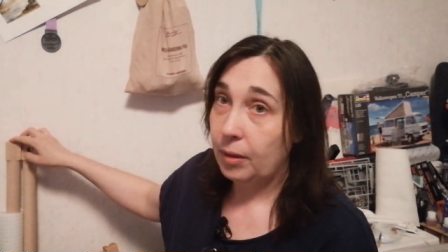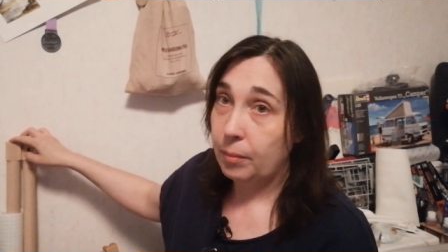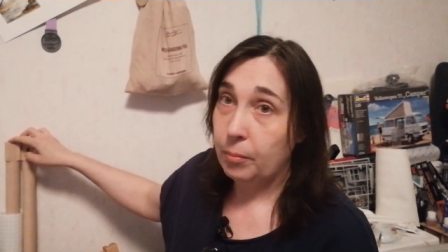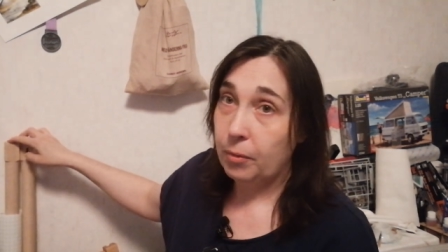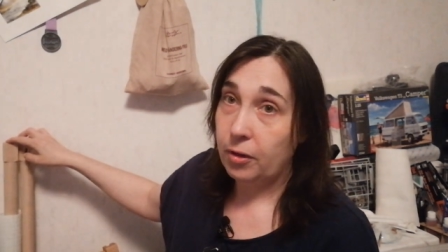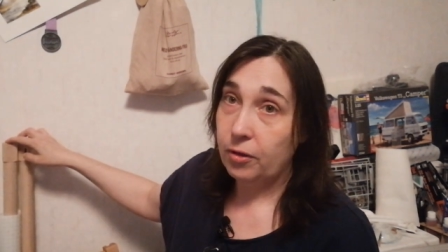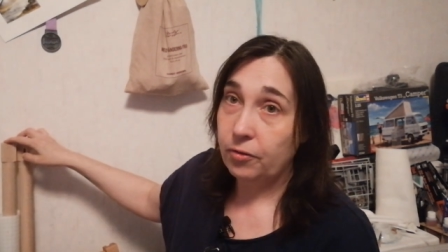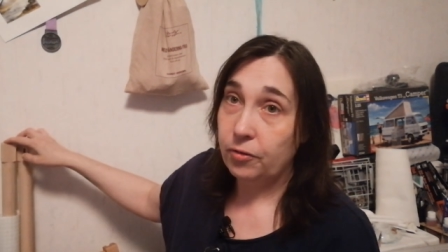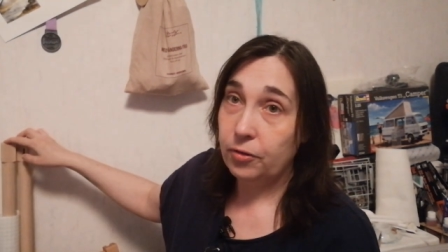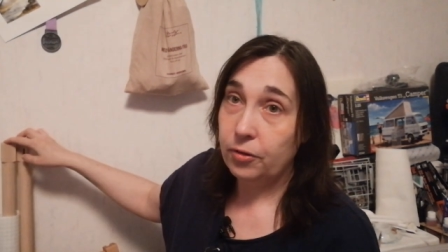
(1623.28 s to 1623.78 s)

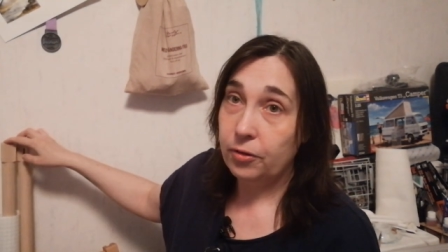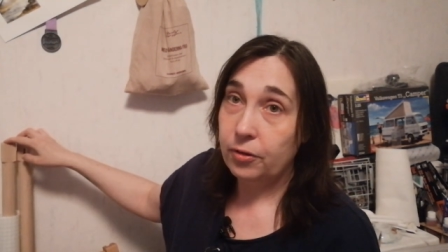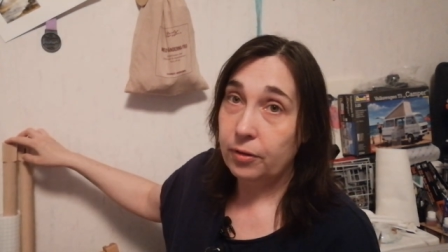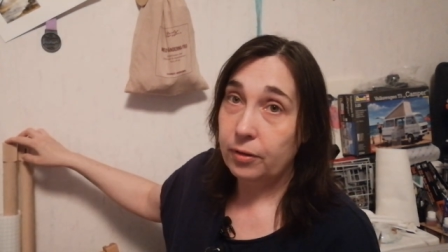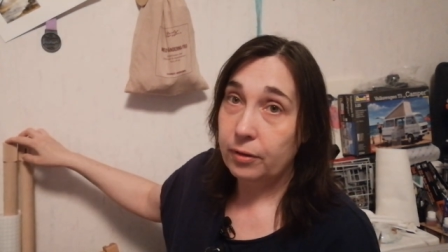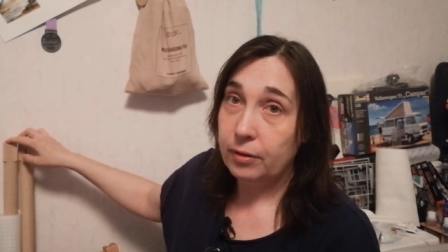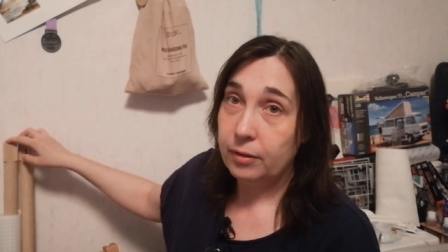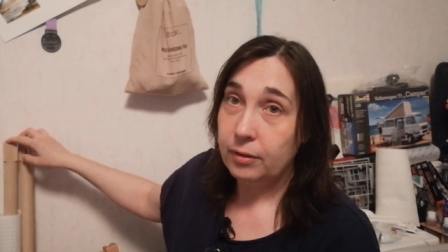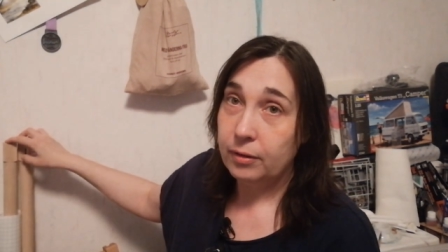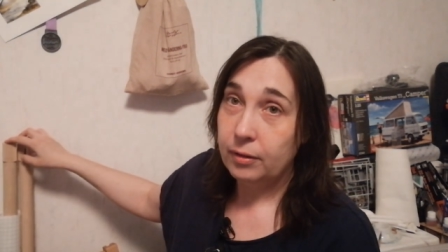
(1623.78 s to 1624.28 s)
Master,
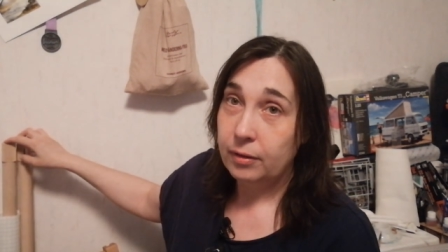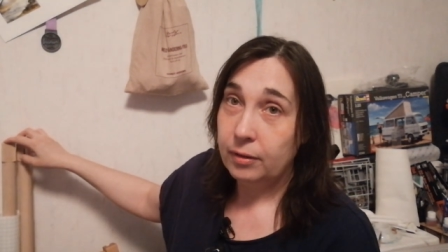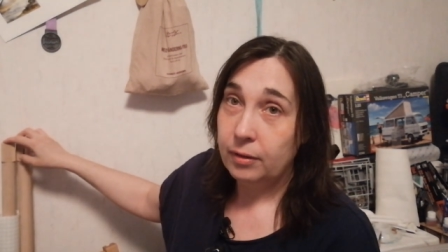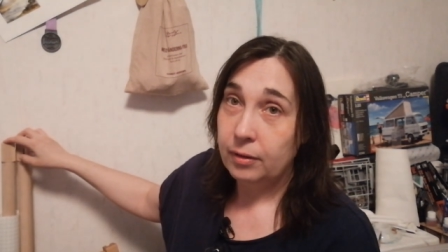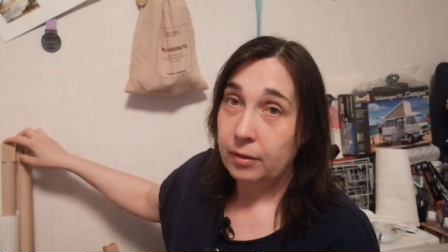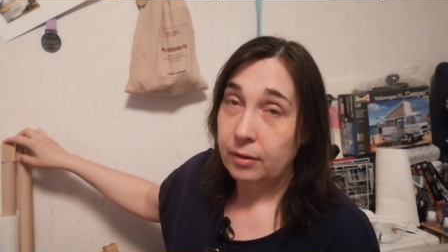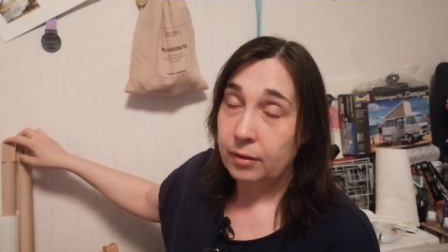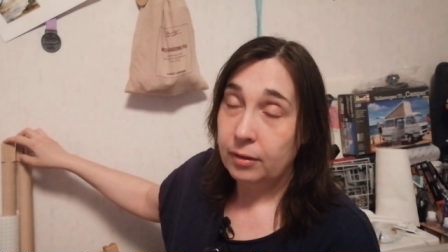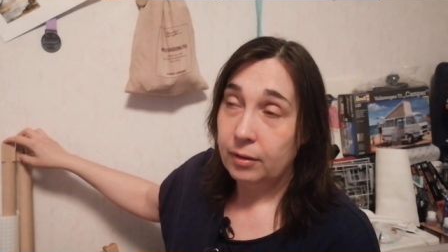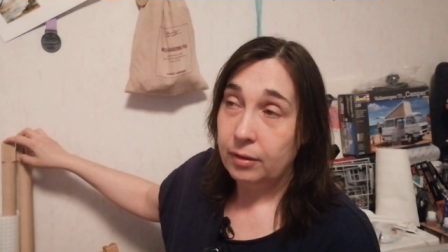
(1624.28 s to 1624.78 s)

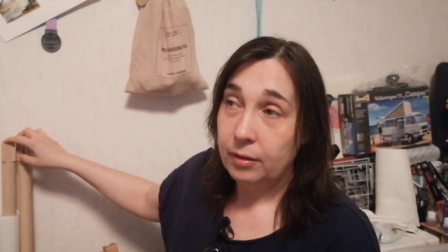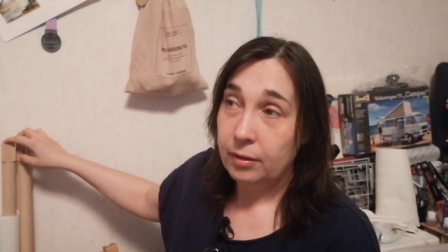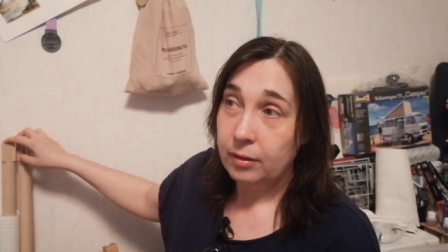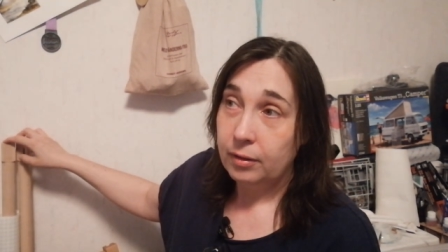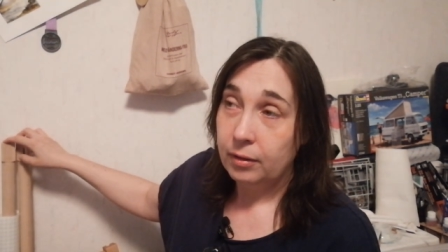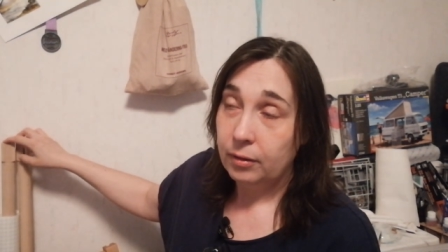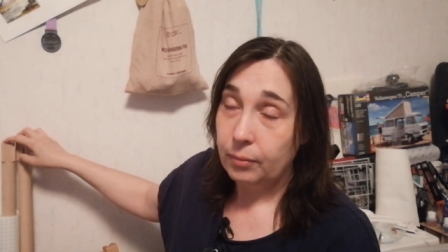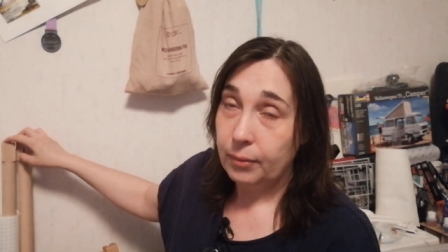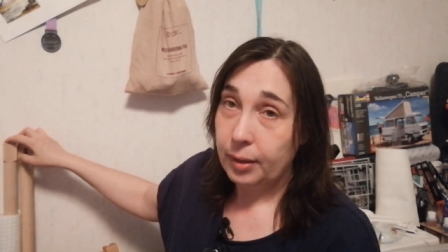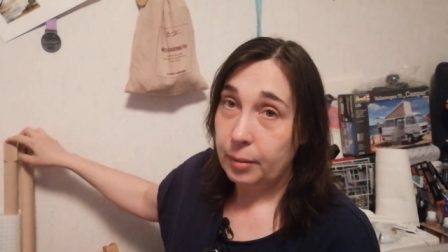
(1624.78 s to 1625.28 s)

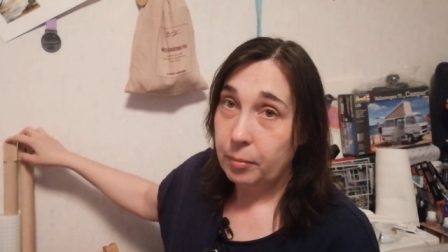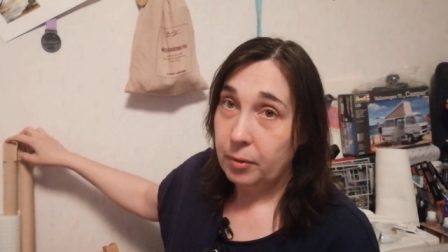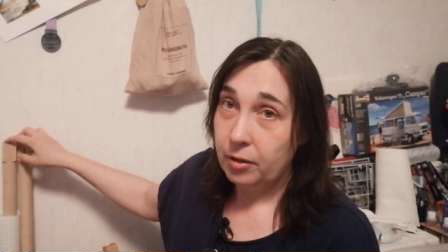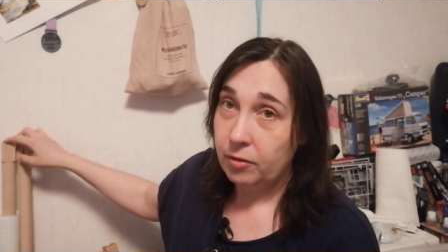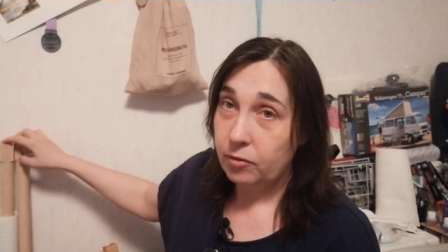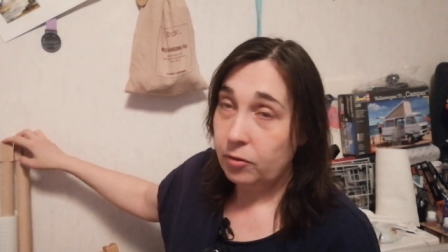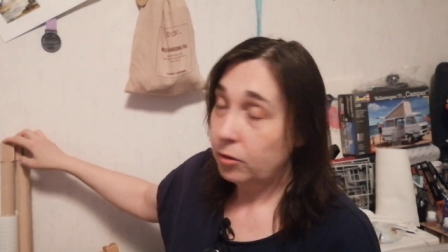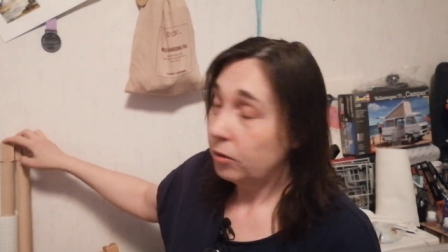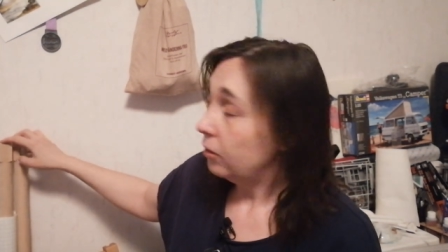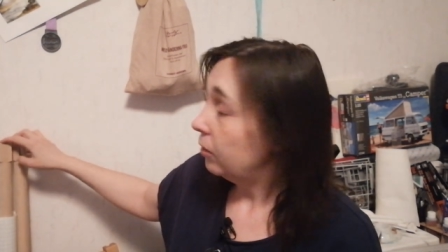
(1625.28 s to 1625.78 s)

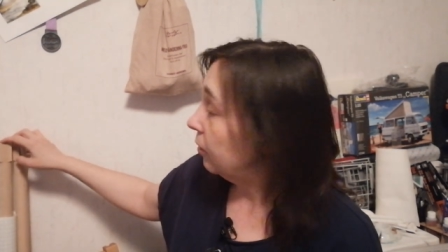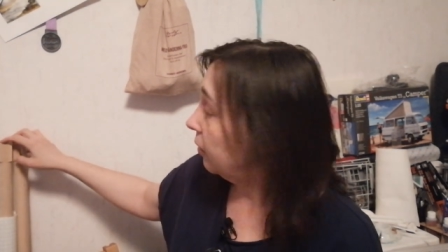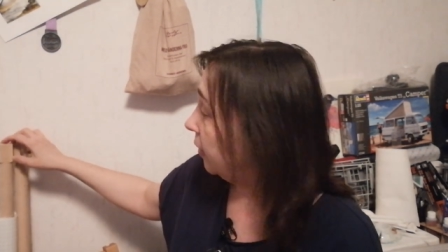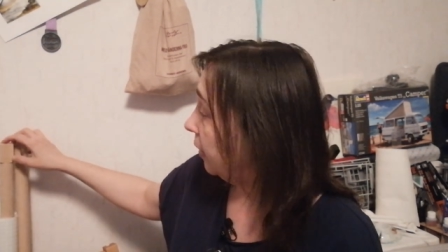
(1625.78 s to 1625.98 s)
Grandmaster